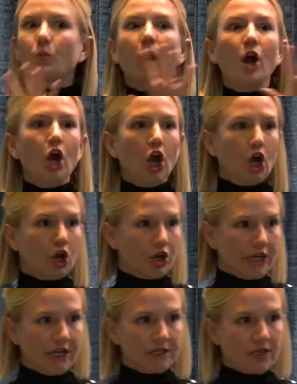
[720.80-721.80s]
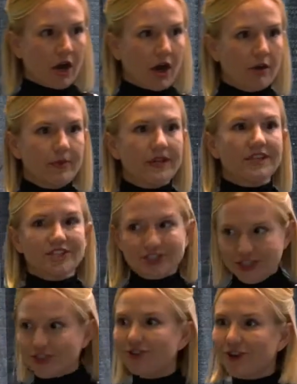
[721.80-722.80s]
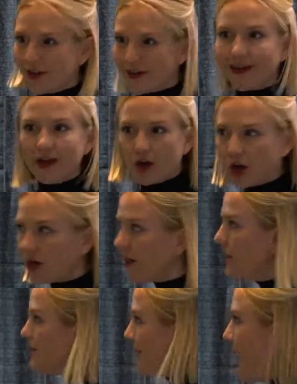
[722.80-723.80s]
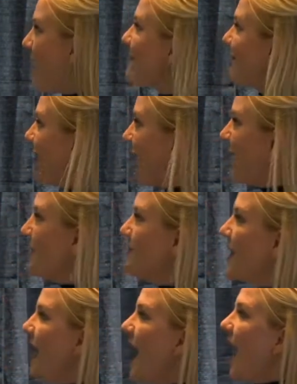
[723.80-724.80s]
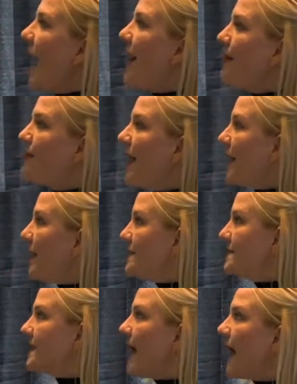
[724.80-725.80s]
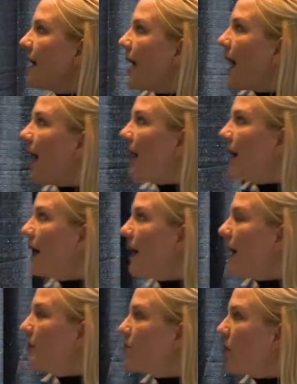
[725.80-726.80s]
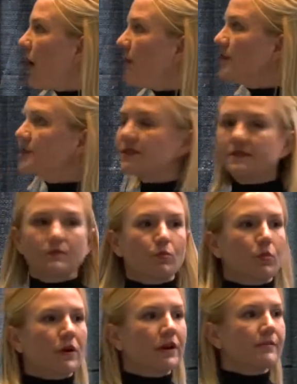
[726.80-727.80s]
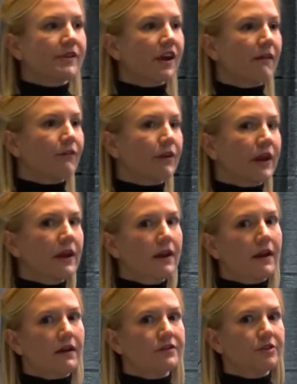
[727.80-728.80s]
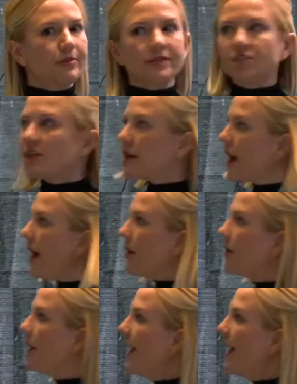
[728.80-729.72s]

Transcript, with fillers: what her needs are because she's looking to get her needs met, right? And then I say, I, I promise we're going to be covering it and also pitching it out.